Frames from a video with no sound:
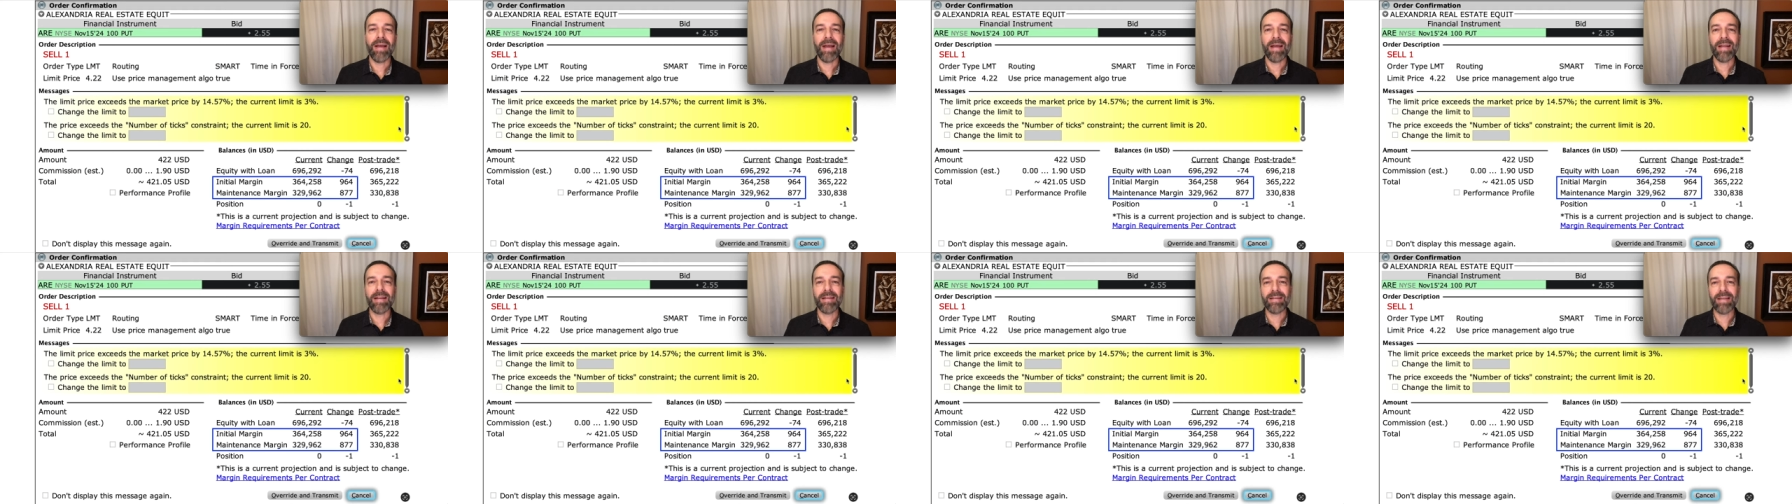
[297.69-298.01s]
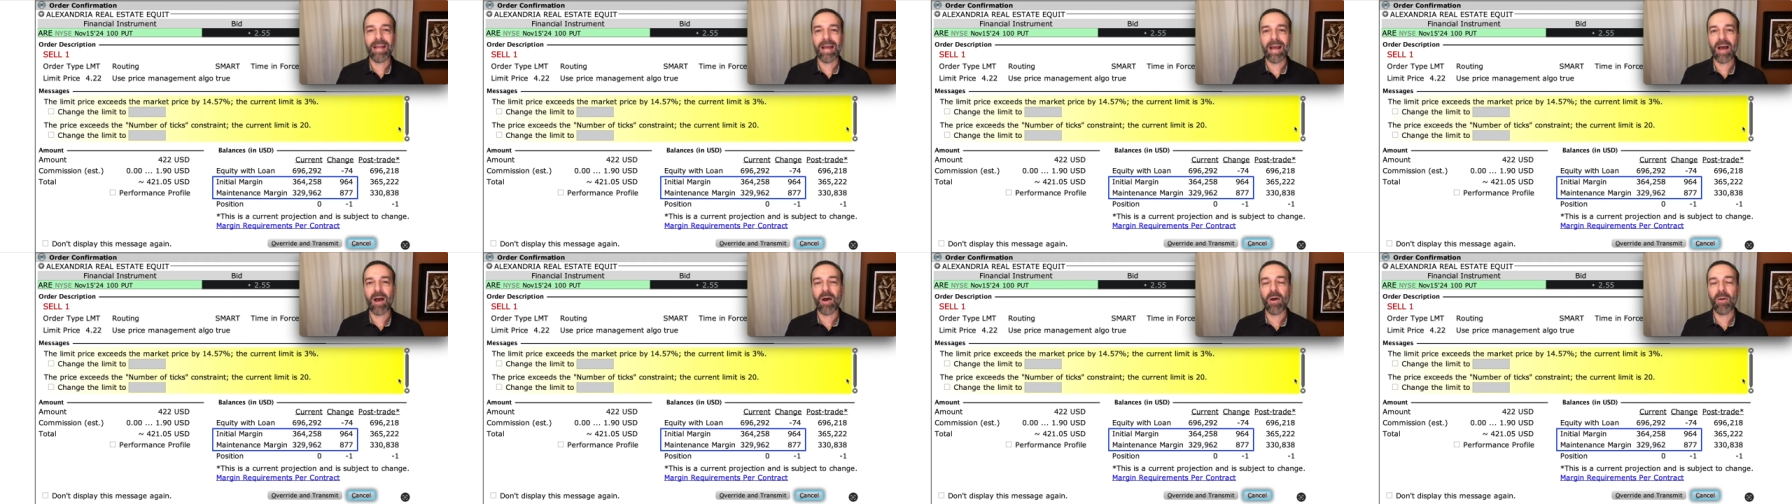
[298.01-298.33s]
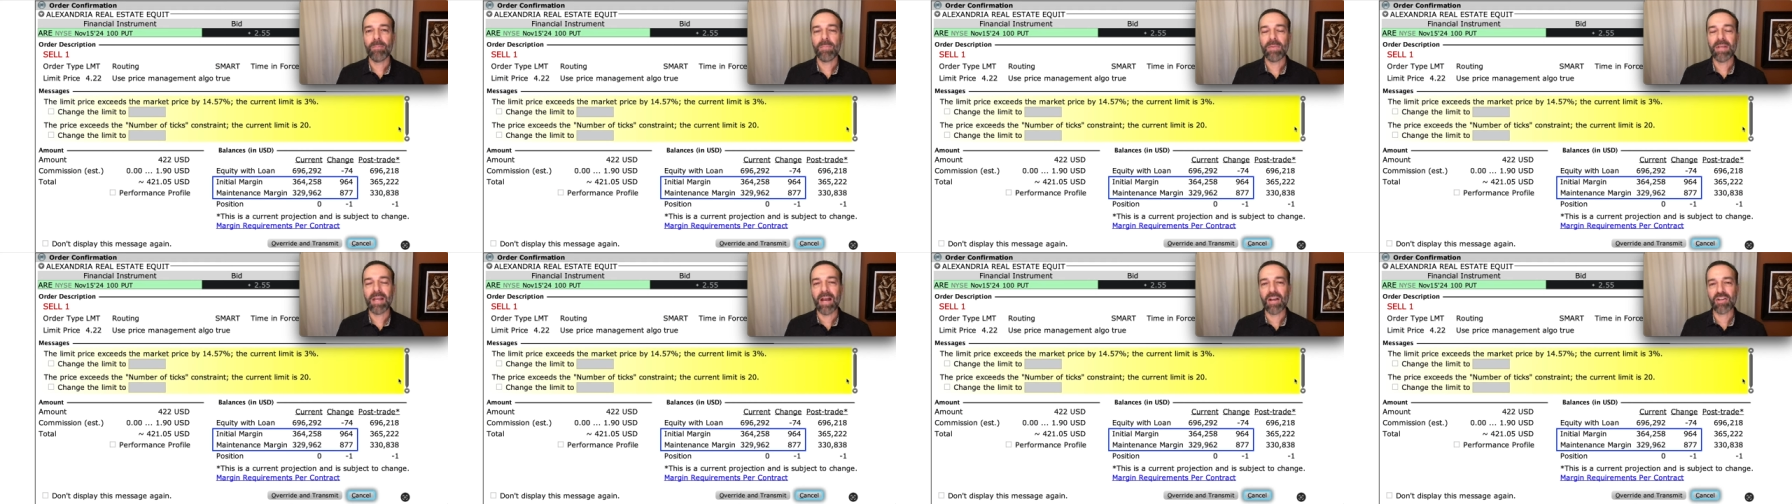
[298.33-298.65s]
and now
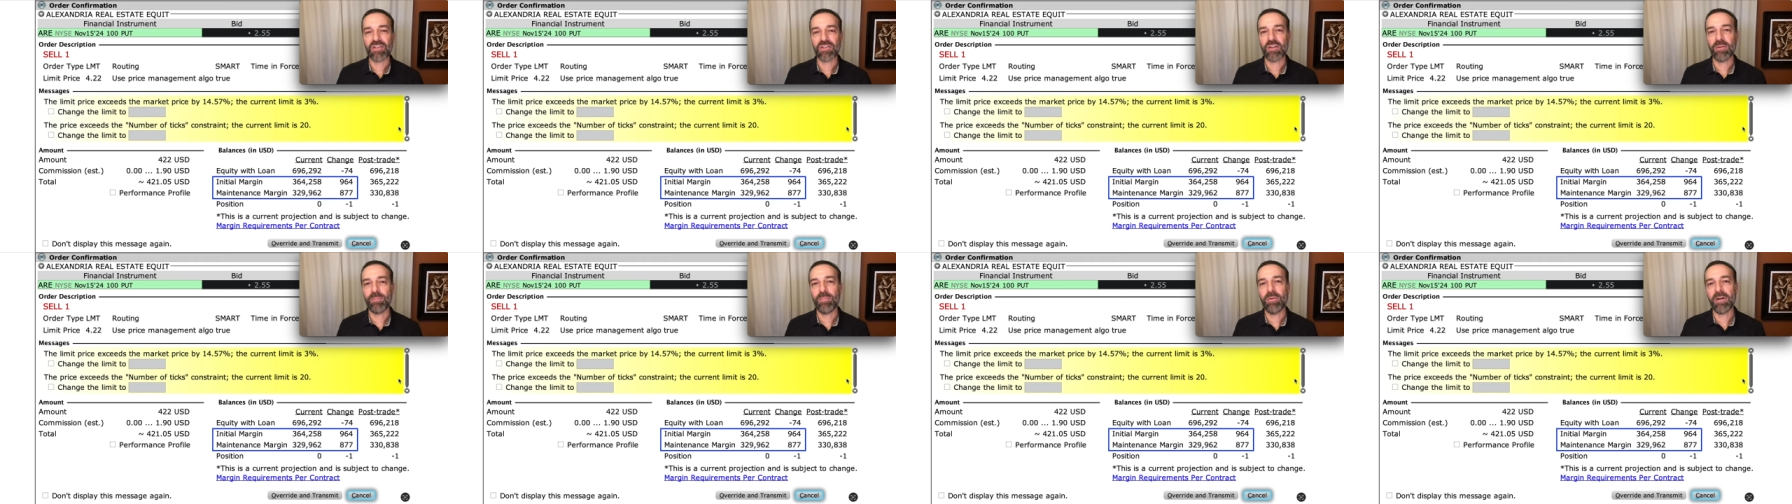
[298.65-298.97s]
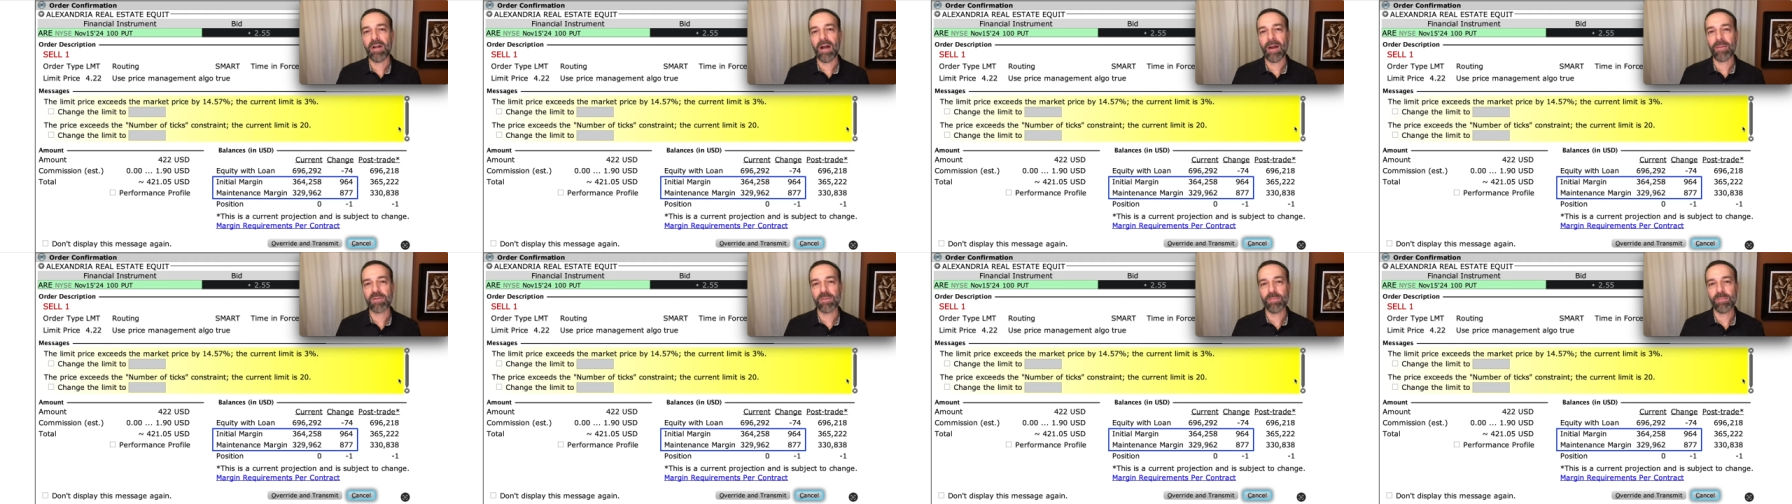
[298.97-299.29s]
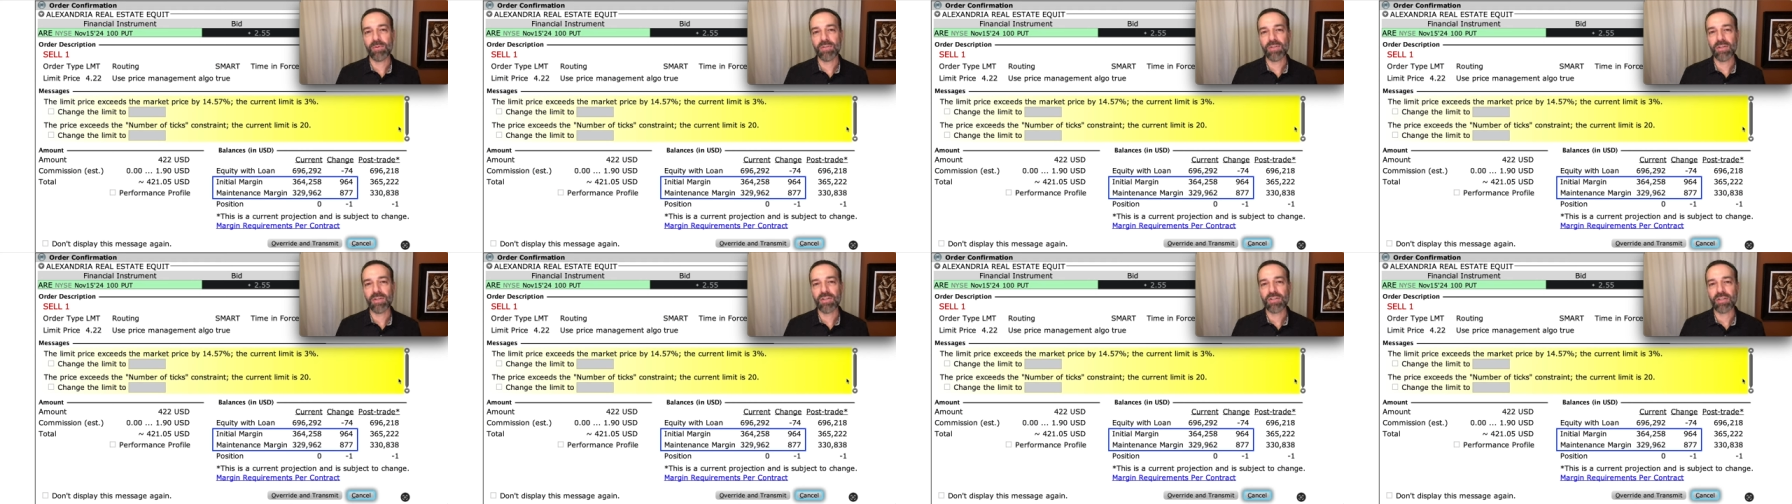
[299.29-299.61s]
cash or put option
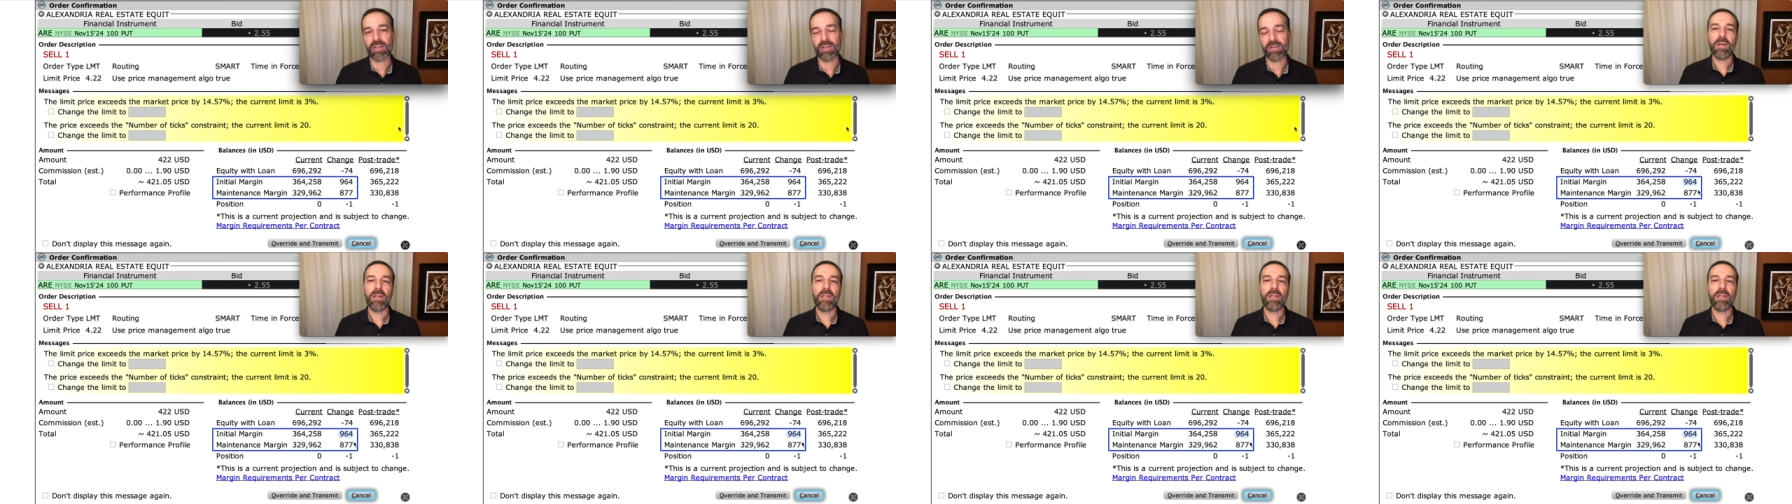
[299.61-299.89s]
position.